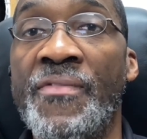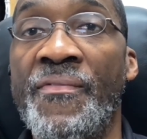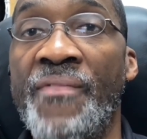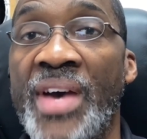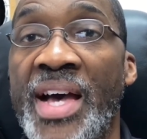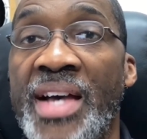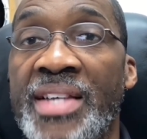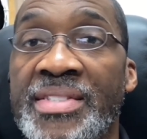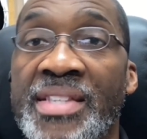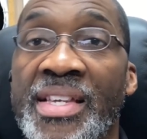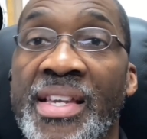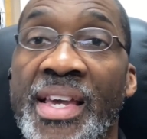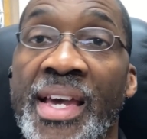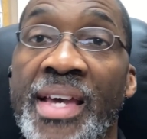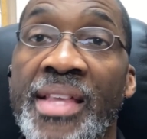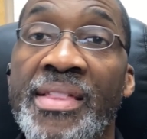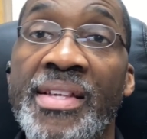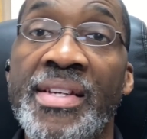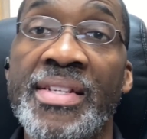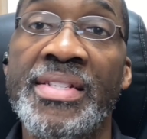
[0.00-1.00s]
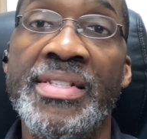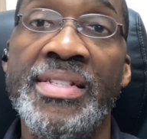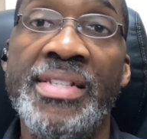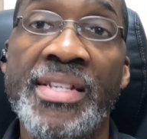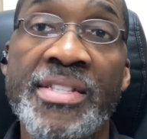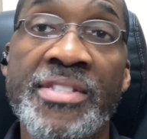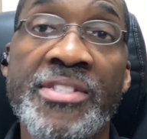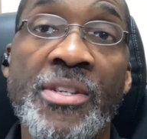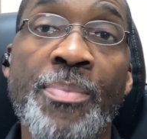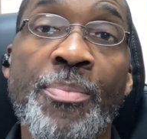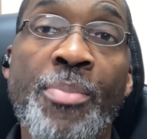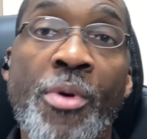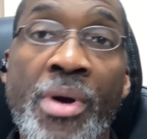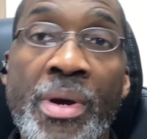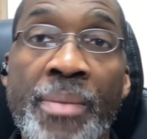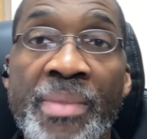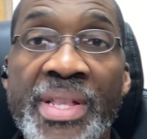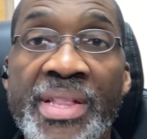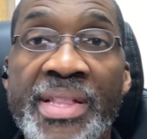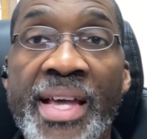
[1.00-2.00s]
fasting and the
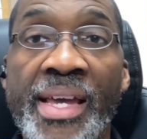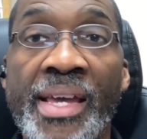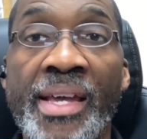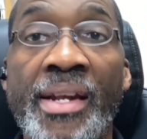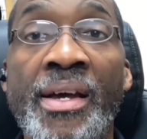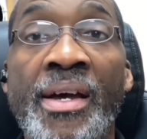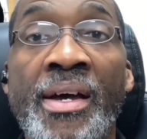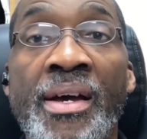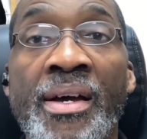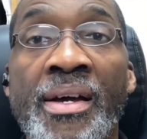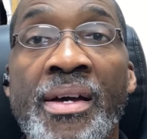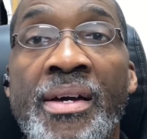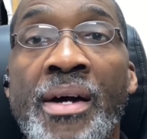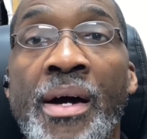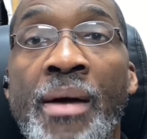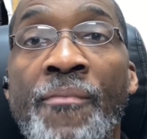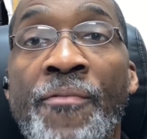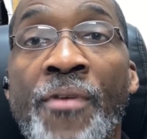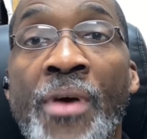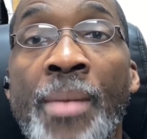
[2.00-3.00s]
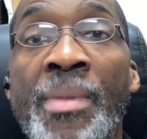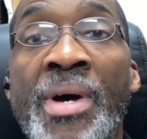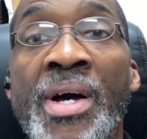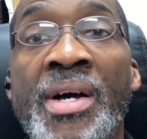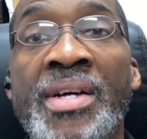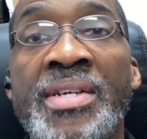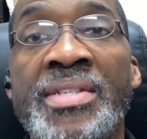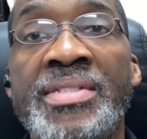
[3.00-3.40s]
disappointment that can come from